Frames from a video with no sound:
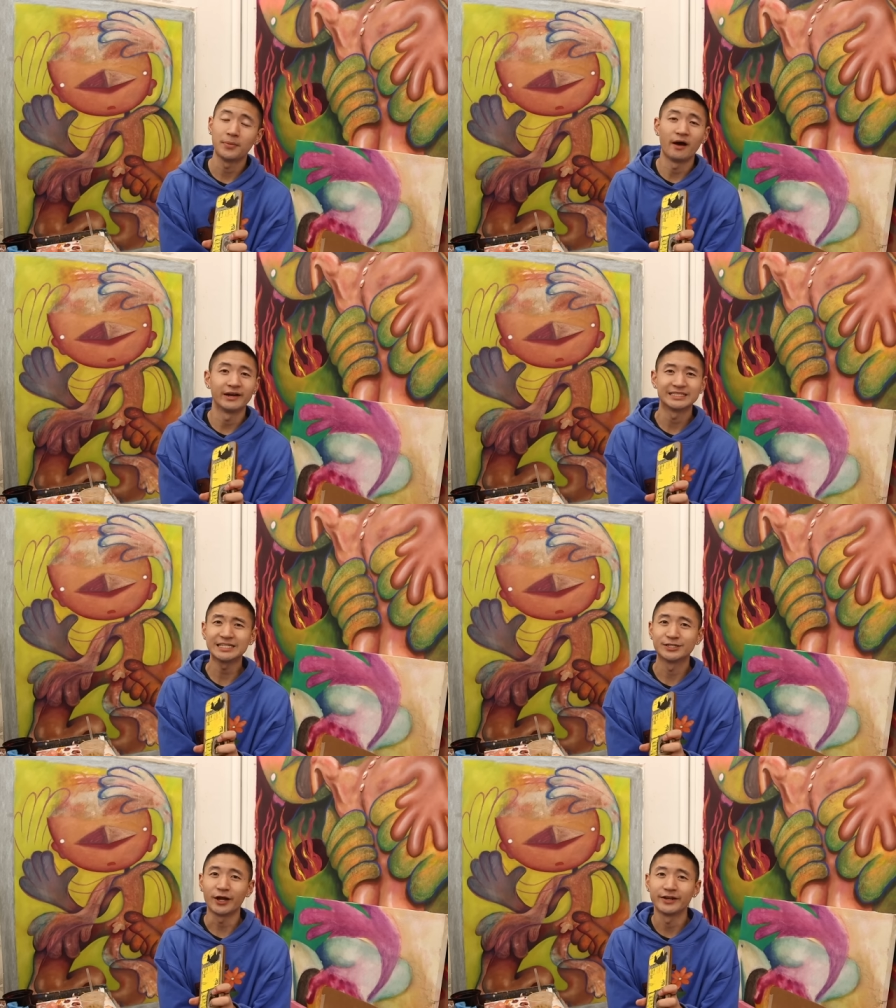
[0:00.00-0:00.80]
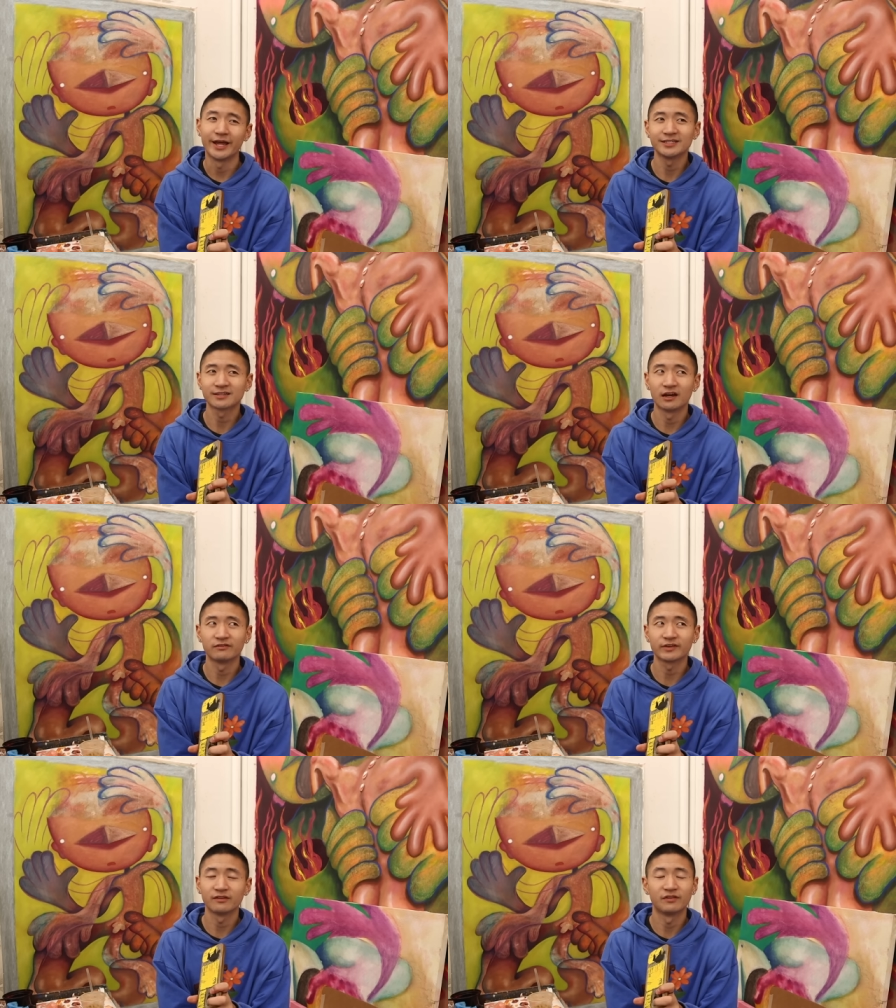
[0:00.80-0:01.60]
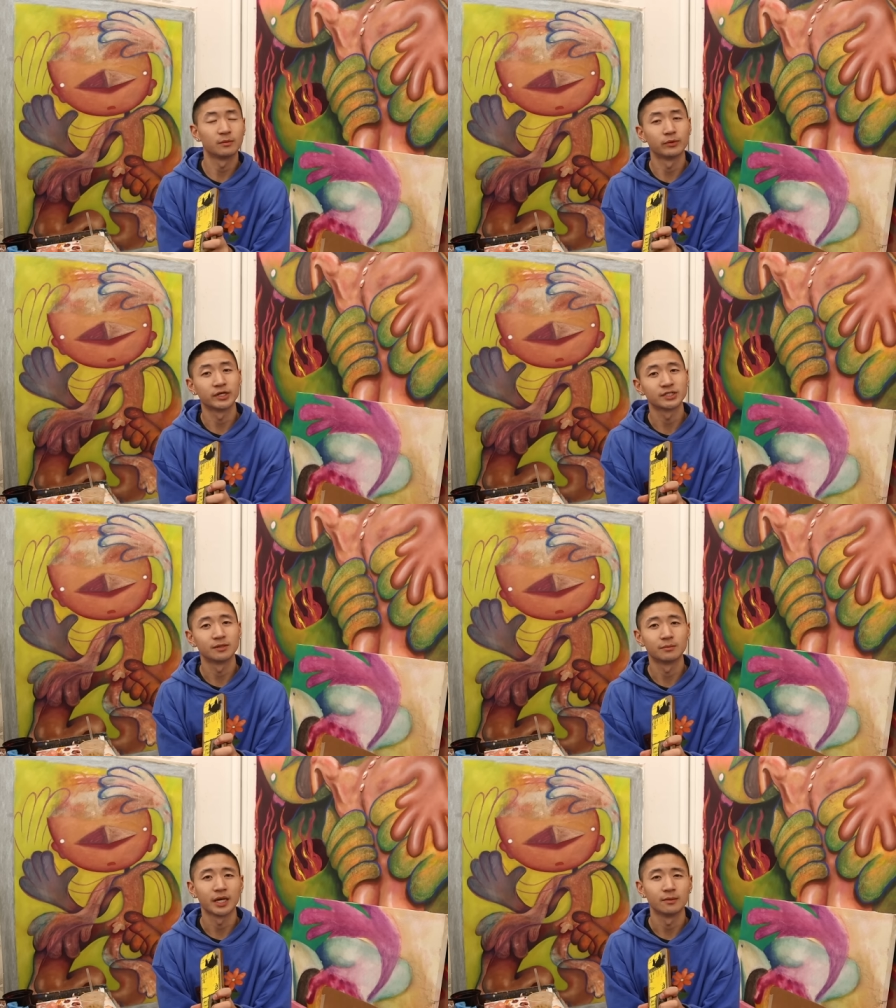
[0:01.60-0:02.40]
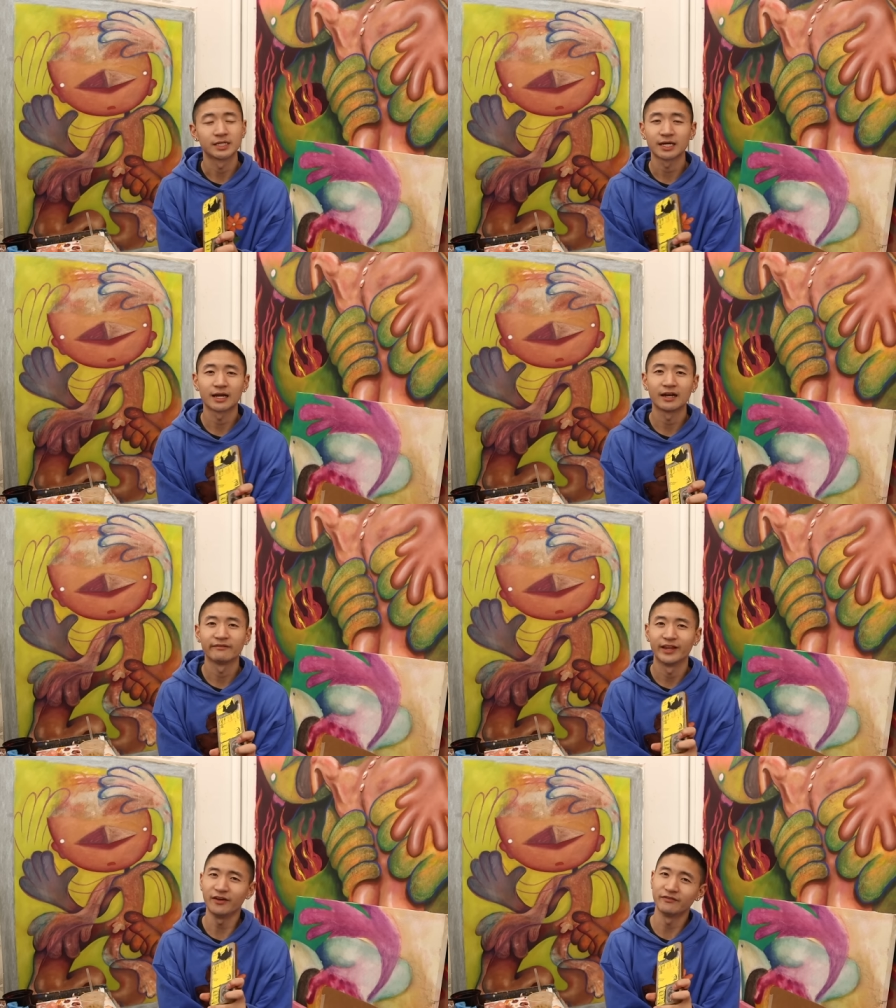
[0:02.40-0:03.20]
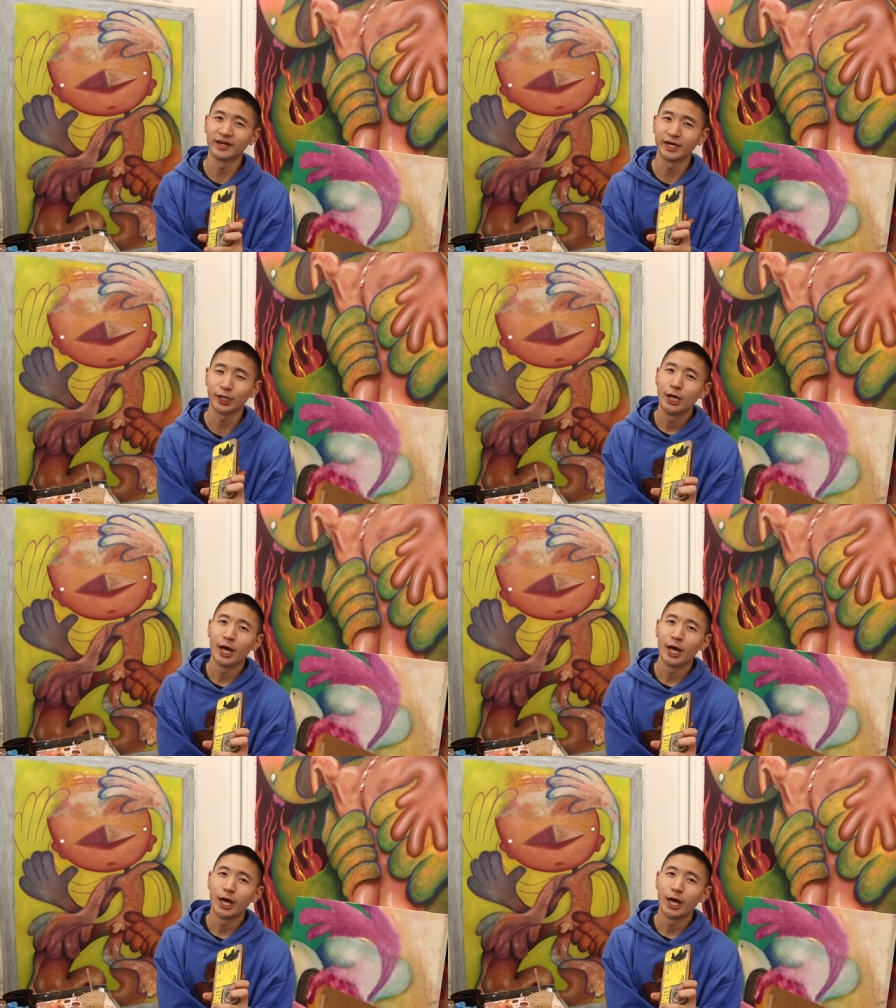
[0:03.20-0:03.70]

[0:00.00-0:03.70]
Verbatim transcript: but honestly, .net is kind of like a vibration, babes. Like, I kind of love it.